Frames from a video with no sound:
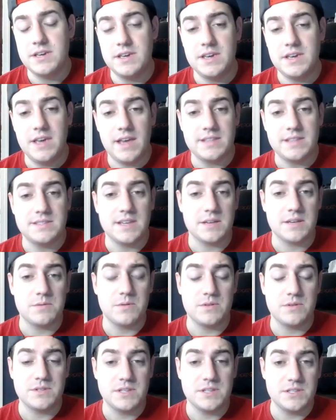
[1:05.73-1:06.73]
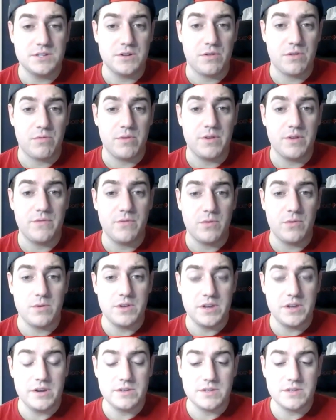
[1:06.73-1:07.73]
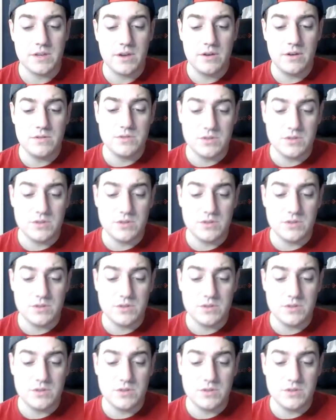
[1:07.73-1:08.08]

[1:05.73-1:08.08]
he had sex with her sister three to four years ago.